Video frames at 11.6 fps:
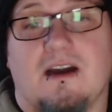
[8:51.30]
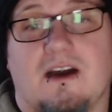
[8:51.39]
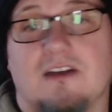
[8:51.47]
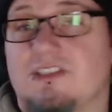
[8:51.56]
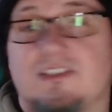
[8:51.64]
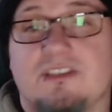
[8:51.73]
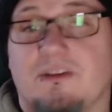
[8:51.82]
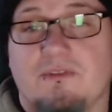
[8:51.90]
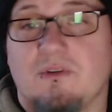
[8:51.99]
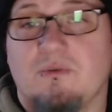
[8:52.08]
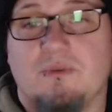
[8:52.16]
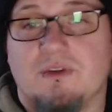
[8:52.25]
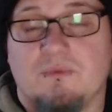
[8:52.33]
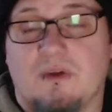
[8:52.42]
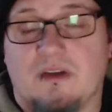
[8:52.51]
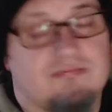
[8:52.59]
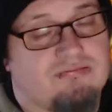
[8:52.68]
I just don't know
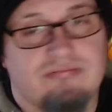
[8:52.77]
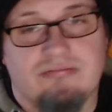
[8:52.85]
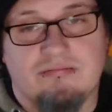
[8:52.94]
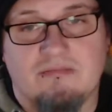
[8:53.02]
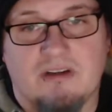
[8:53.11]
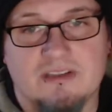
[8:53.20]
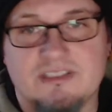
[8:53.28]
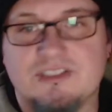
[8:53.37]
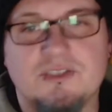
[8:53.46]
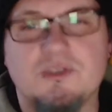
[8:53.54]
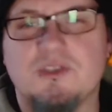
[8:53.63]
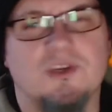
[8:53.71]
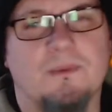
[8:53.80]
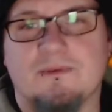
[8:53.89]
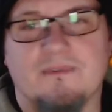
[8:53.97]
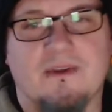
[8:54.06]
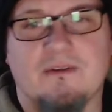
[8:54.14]
what. I just do the jobs
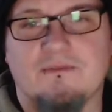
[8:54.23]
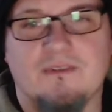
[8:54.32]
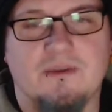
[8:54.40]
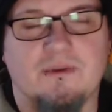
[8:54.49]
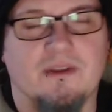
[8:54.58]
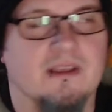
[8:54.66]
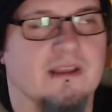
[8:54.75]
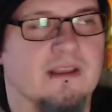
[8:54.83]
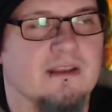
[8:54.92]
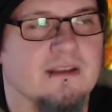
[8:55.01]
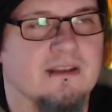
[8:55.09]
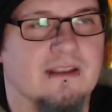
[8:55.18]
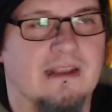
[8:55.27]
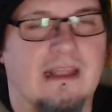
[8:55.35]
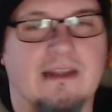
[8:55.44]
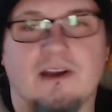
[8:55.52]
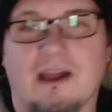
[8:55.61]
without videoing it, and
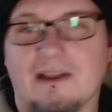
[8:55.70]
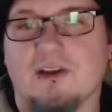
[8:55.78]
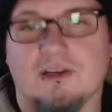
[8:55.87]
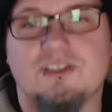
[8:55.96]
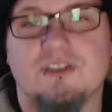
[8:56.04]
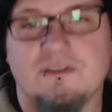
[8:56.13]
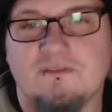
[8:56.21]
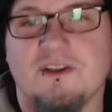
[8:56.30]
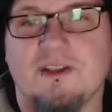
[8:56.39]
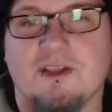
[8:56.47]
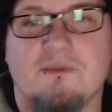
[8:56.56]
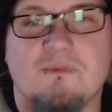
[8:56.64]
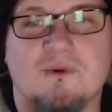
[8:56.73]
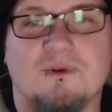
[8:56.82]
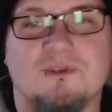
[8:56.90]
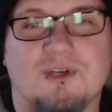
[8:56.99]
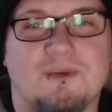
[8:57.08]
I should video
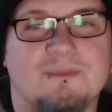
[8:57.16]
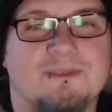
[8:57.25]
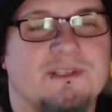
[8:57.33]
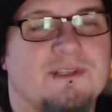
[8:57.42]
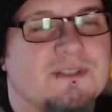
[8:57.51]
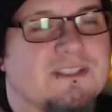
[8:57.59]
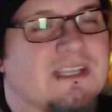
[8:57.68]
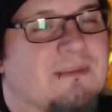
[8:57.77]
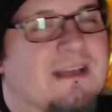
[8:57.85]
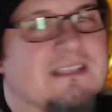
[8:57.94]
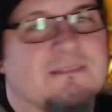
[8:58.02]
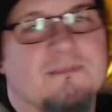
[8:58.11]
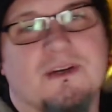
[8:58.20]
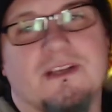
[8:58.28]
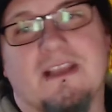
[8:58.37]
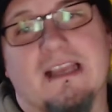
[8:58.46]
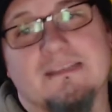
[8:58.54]
more jobs and use them as my
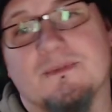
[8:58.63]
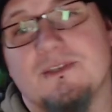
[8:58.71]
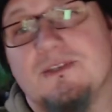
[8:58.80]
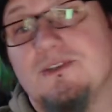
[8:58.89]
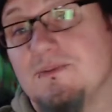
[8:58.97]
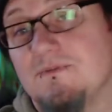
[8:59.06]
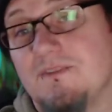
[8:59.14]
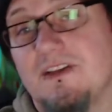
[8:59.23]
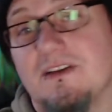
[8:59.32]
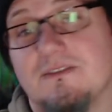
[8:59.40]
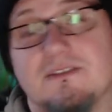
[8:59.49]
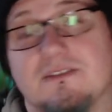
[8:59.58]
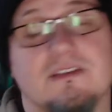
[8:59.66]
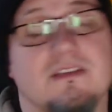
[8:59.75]
YouTube videos.